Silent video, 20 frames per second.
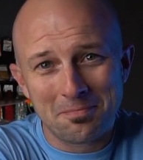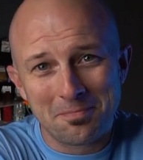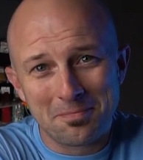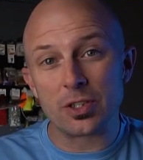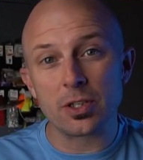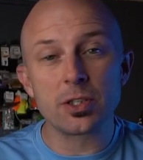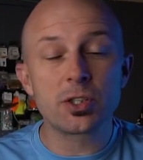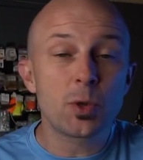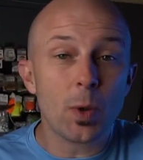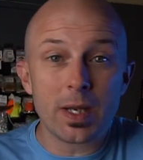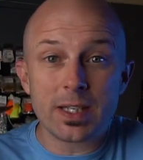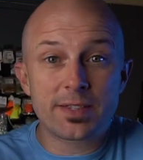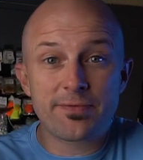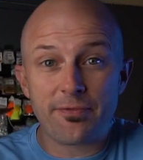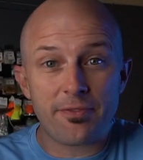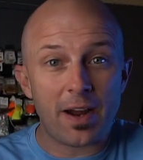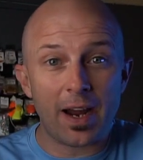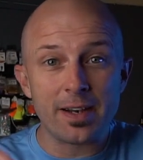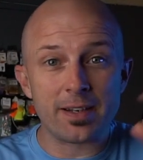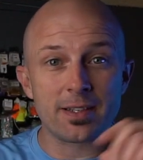And so I'd
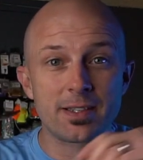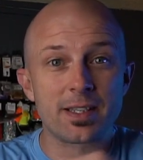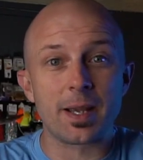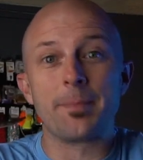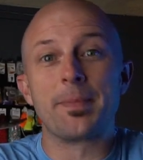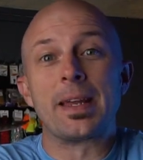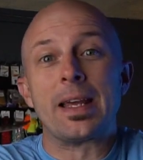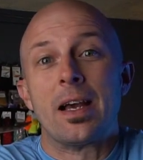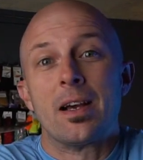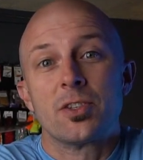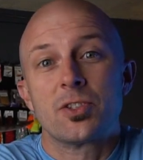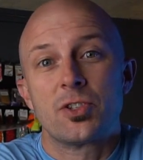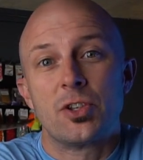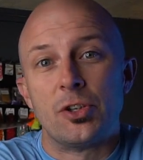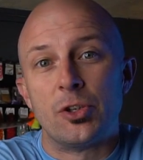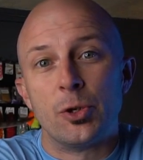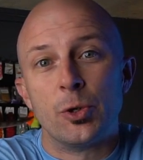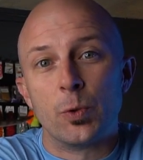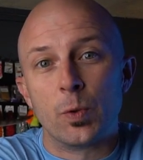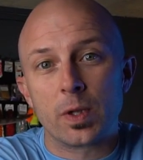find something else to
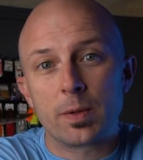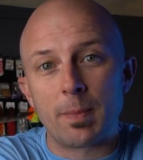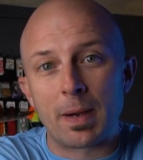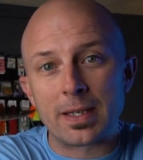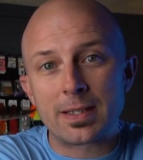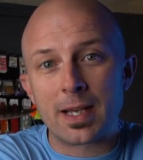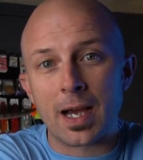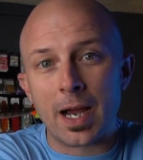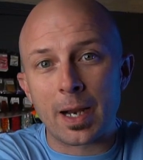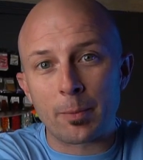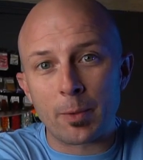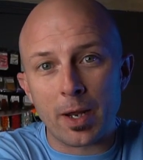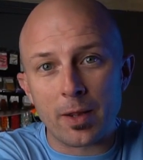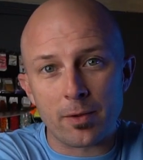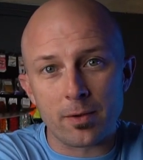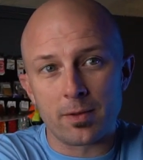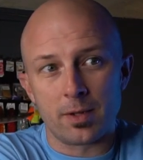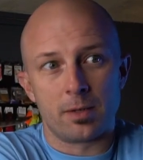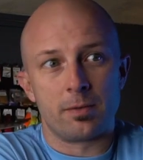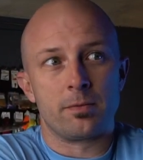do with my time
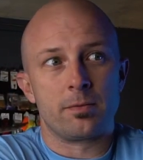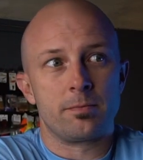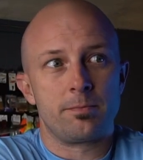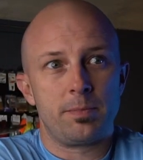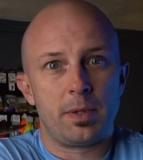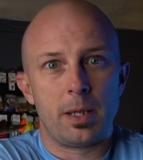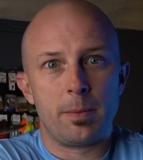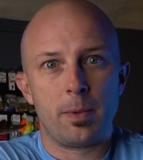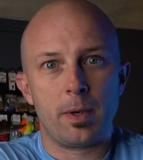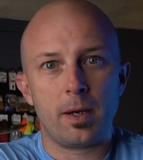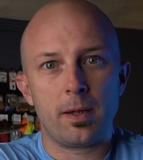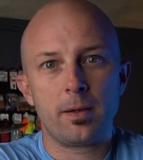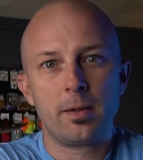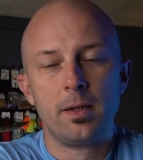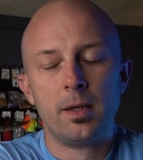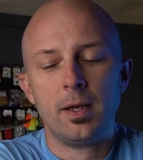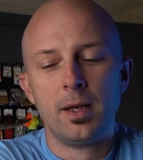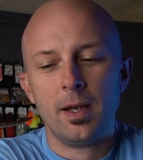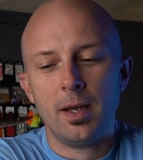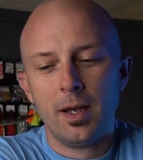rather than play ball.
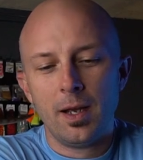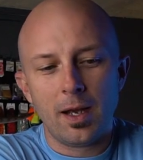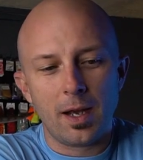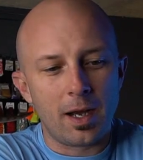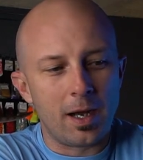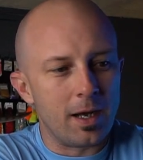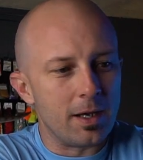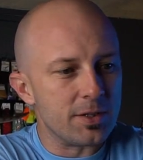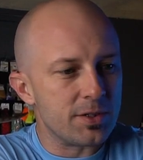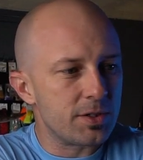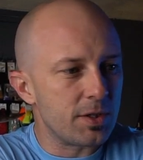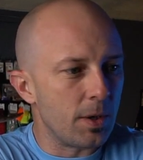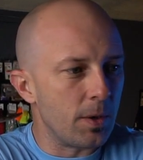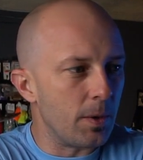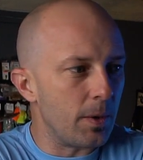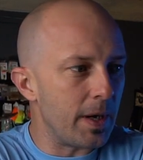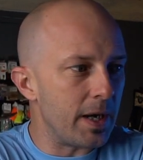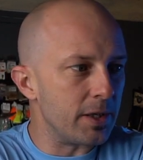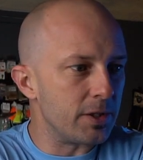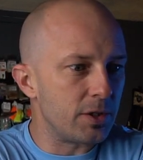
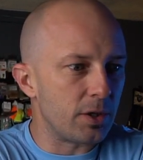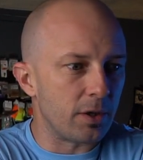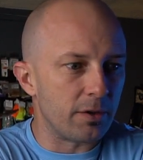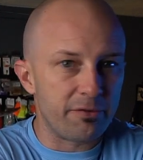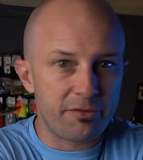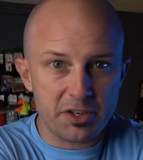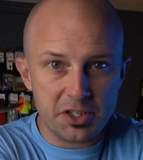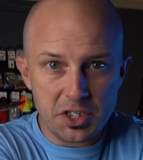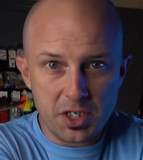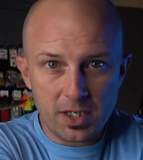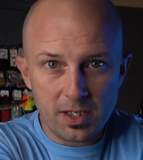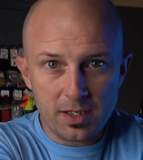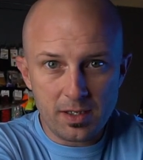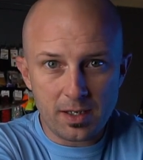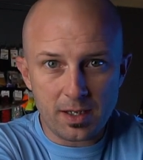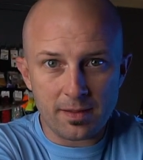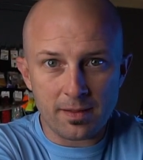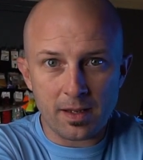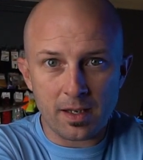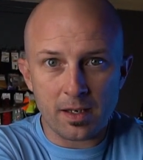So enter fishing,
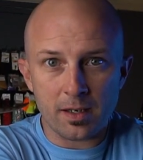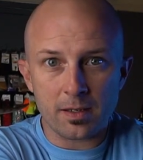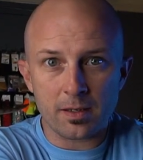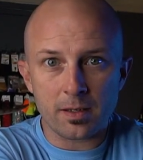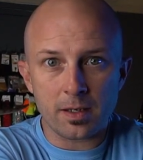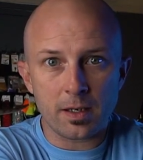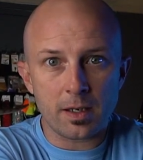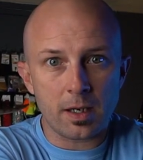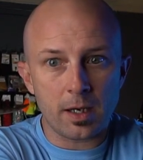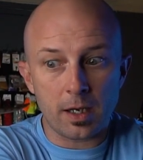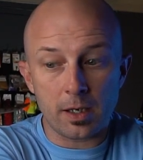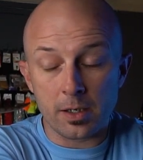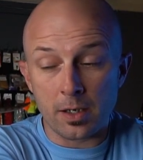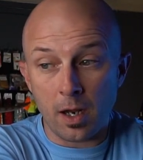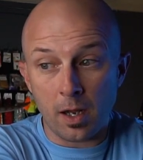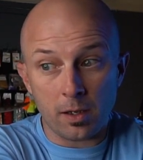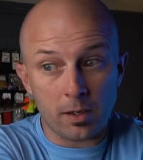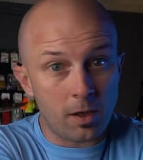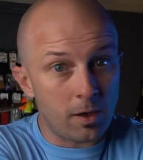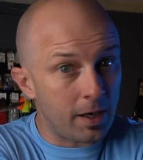and then
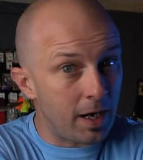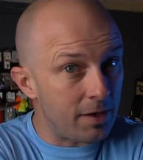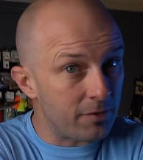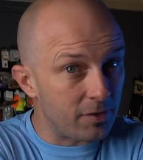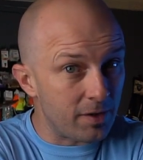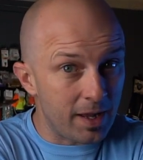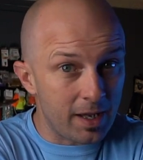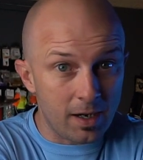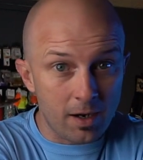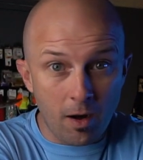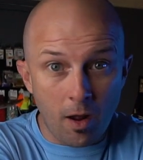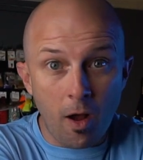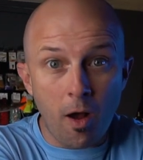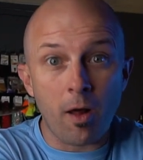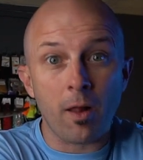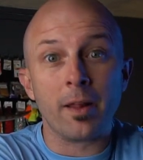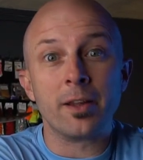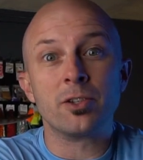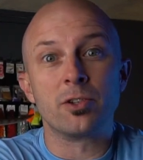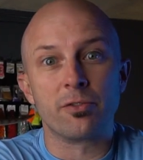not long after that at
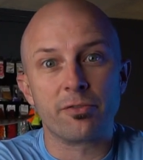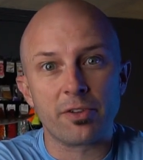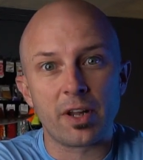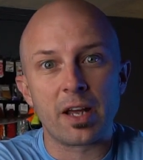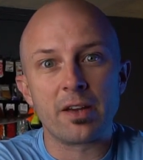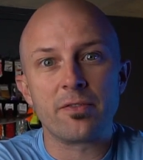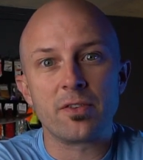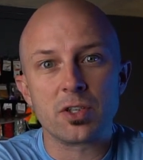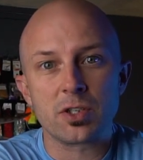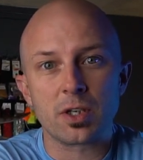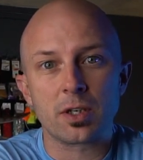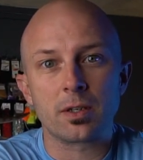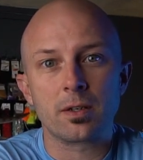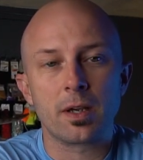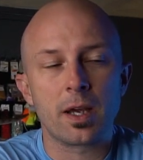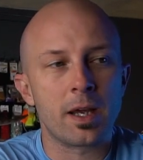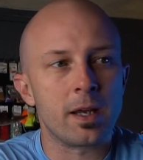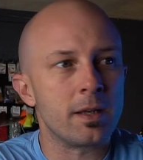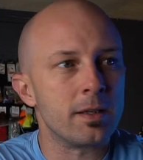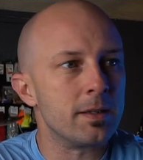all, enter fly fishing.
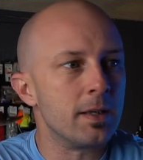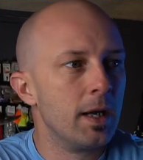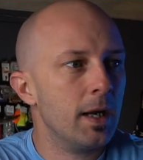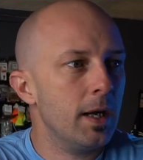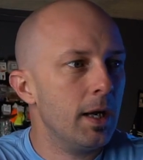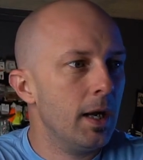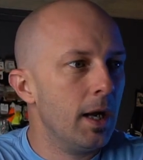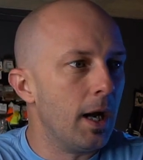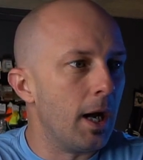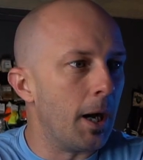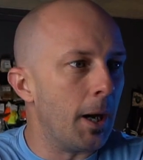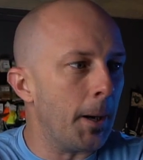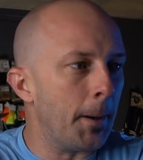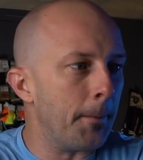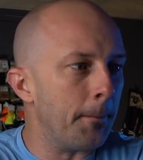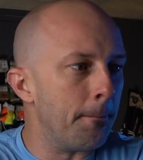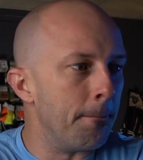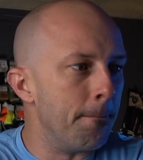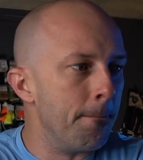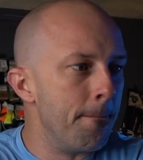And
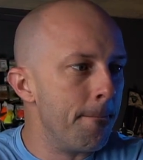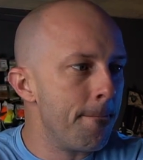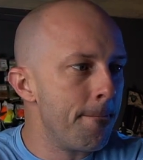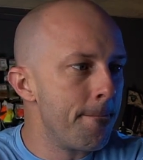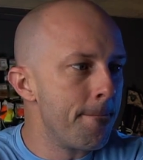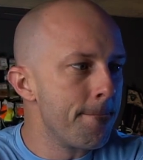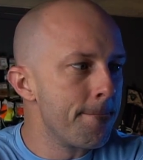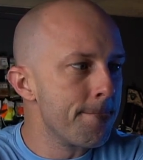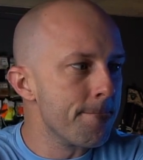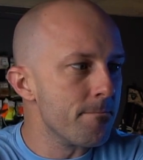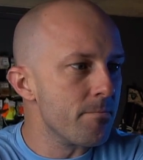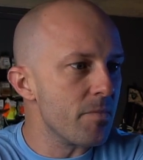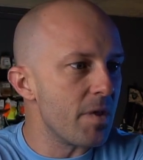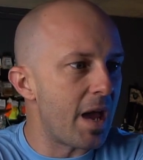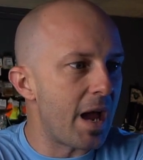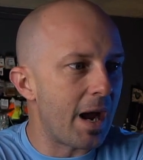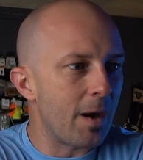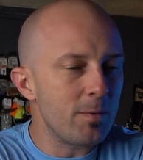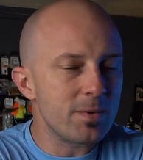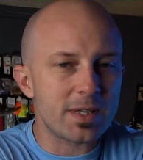I
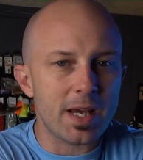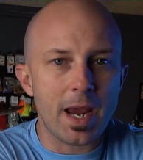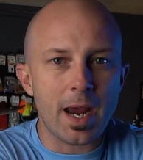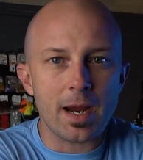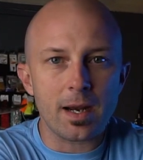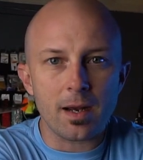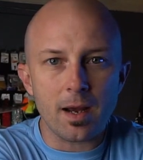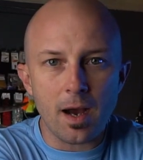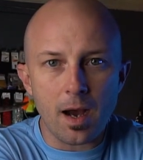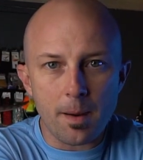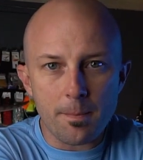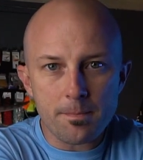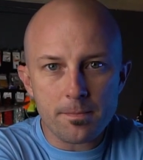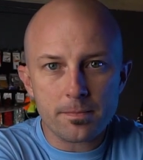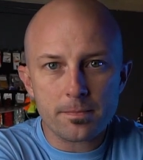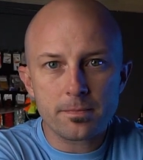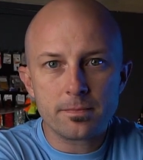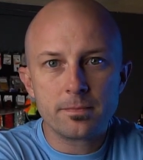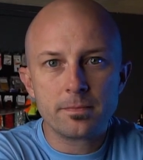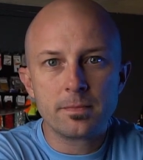was ate up.
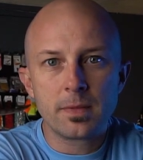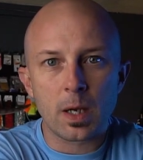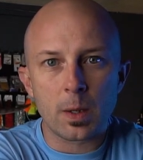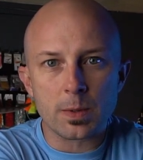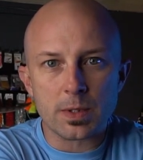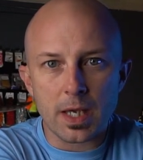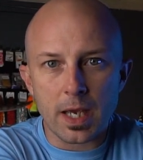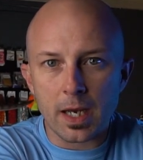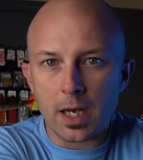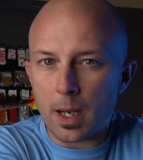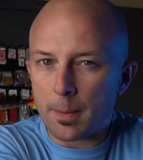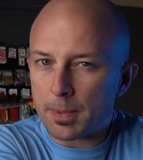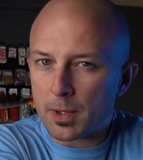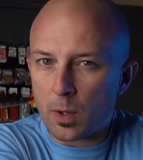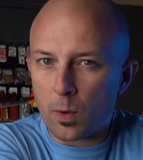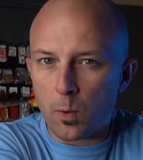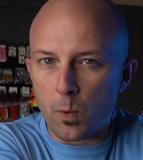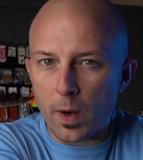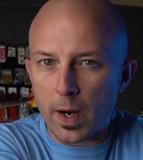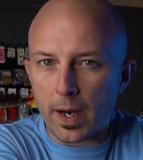I was ate up
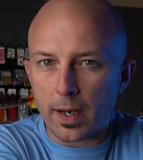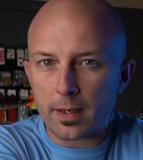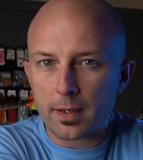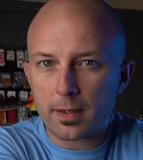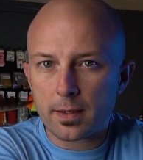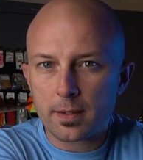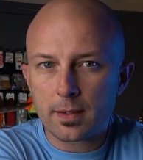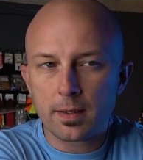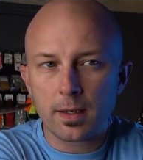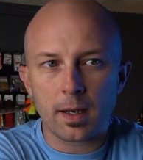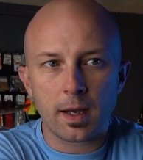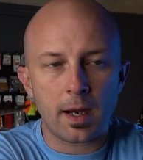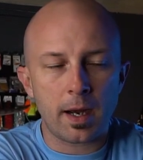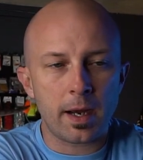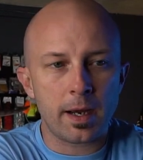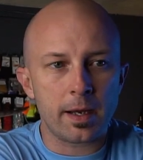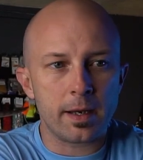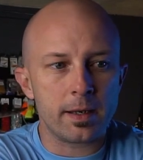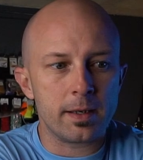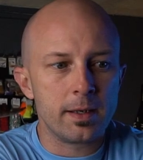quick.
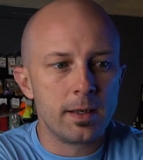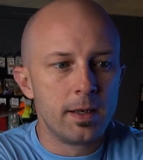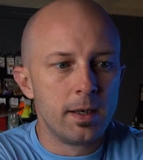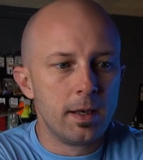I